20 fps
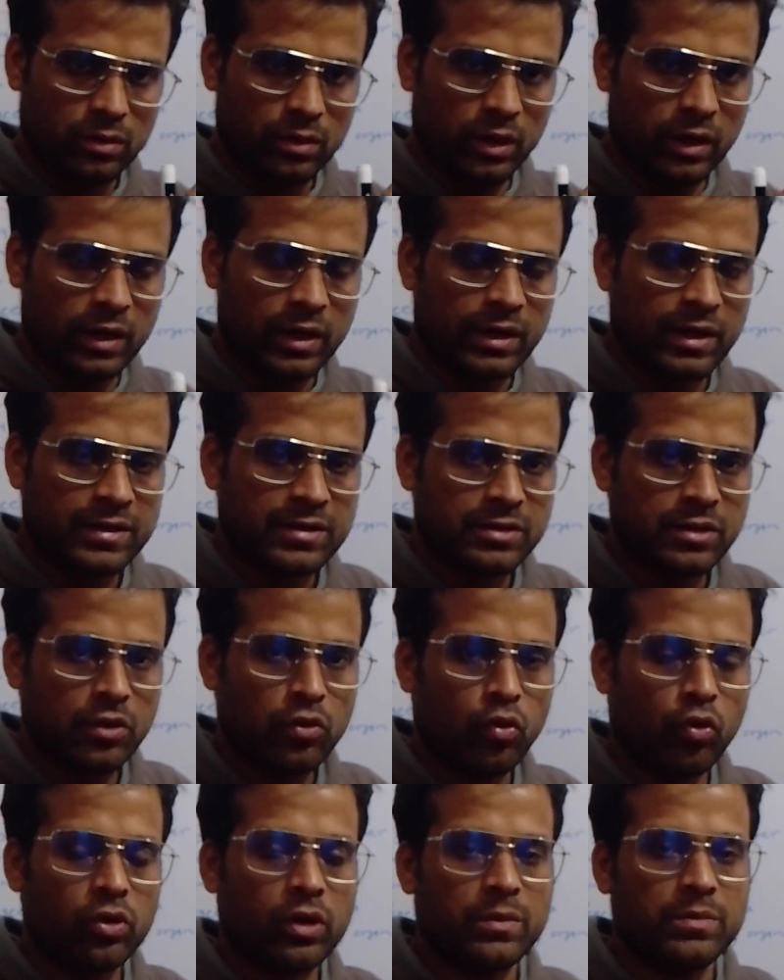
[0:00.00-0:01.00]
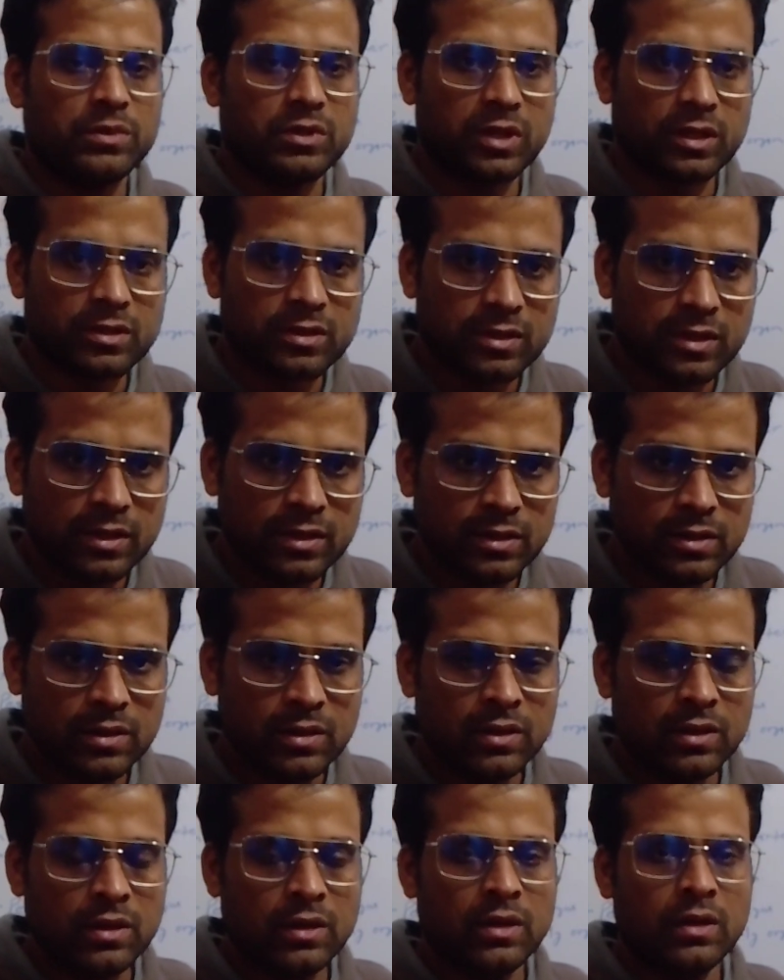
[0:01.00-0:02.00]
International Court of
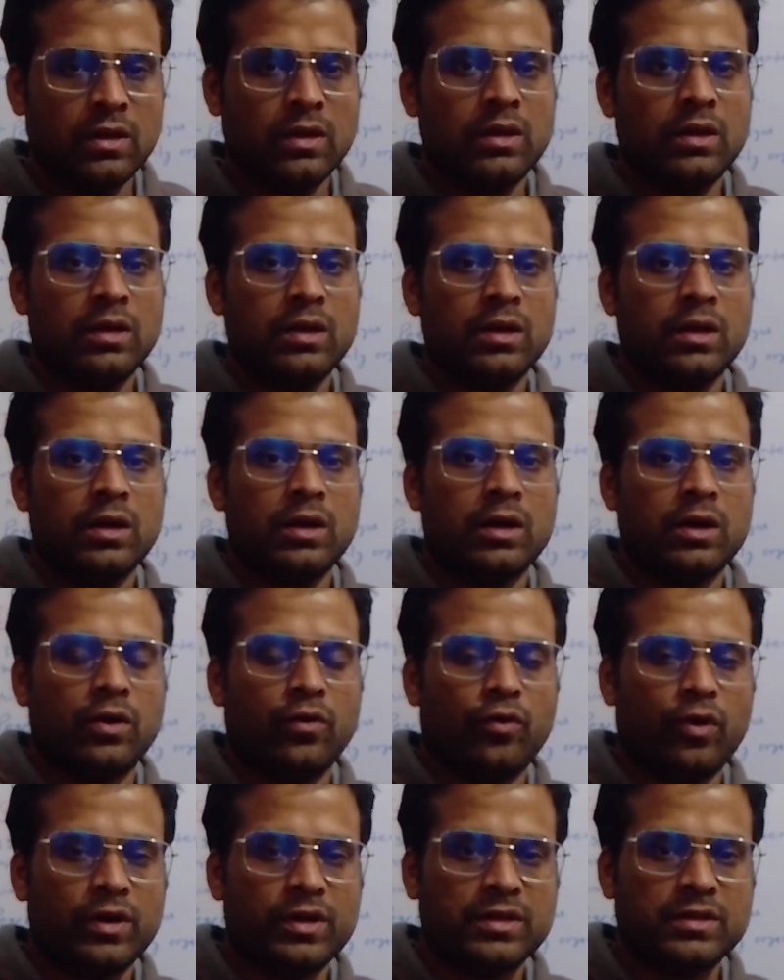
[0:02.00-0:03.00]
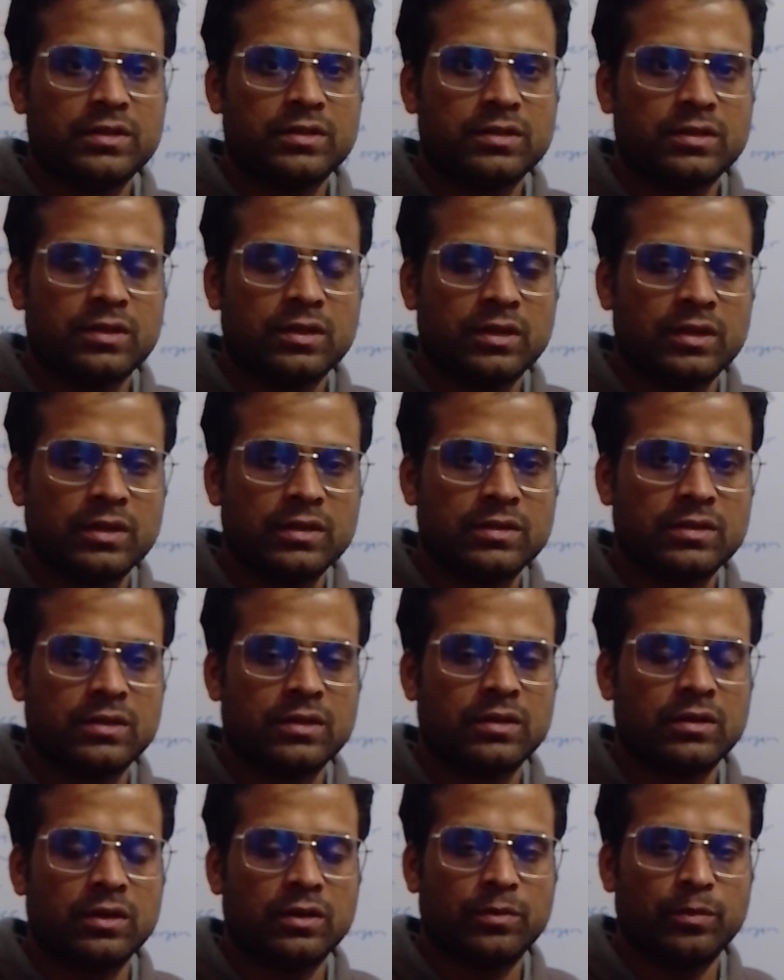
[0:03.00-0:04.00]
Justice, what is
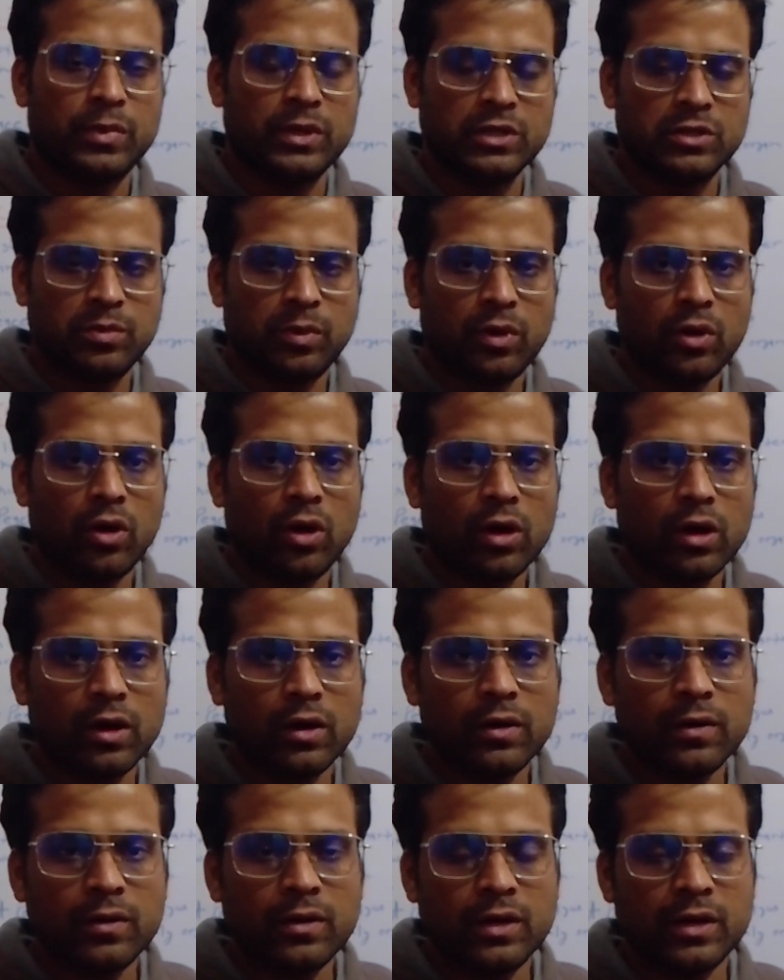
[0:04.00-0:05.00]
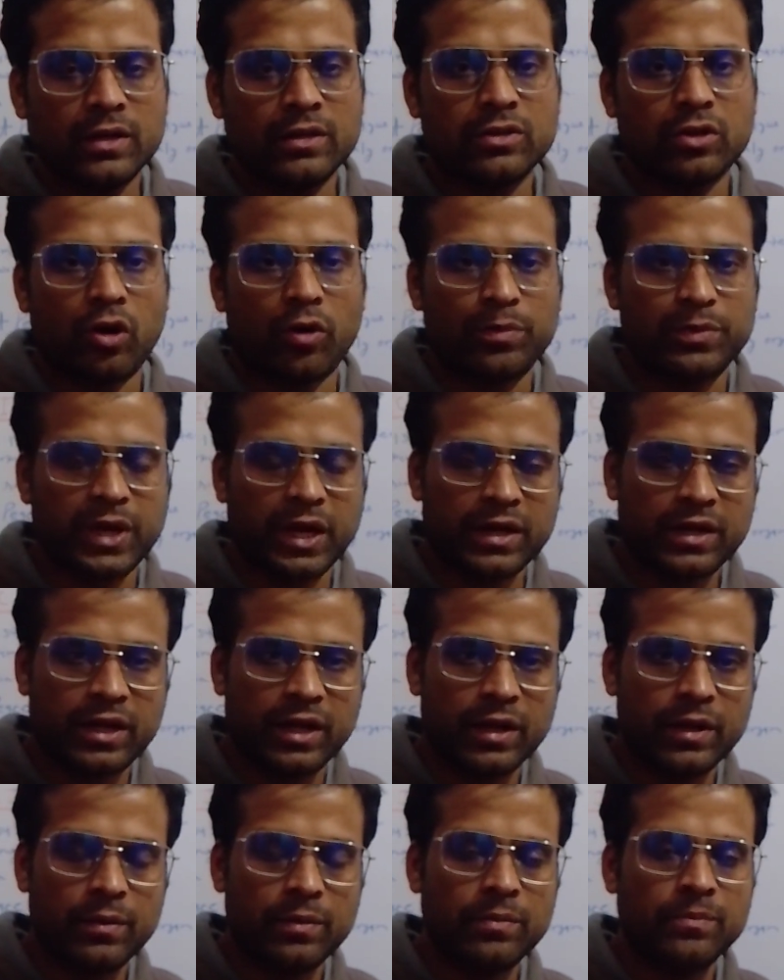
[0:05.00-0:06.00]
its principal organ, its
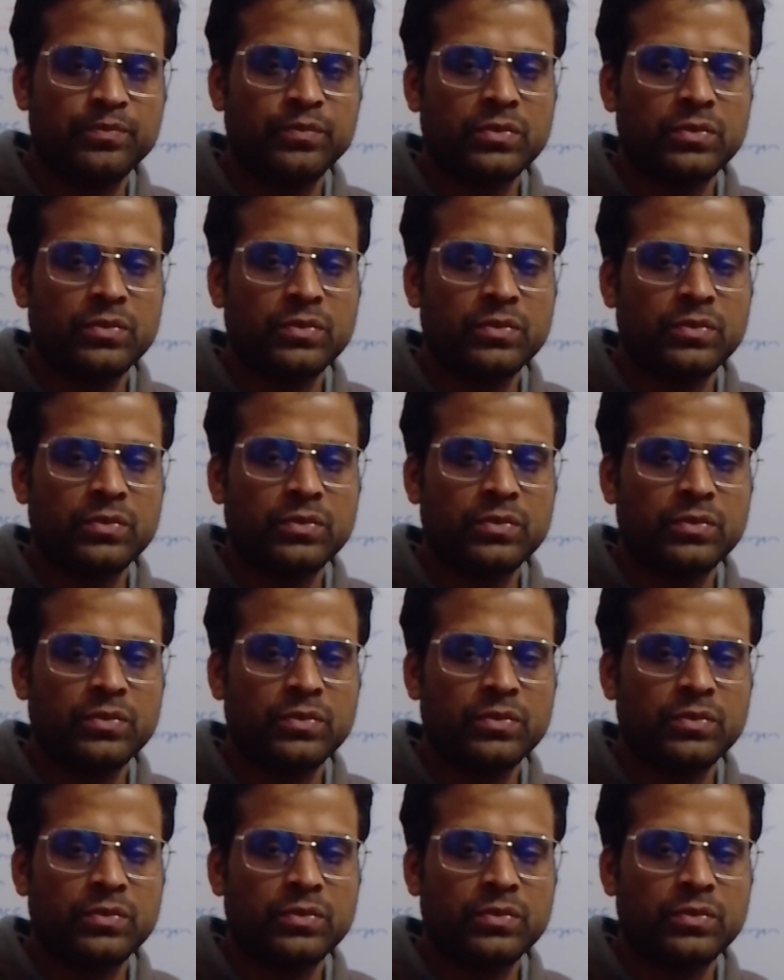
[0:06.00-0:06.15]
objective,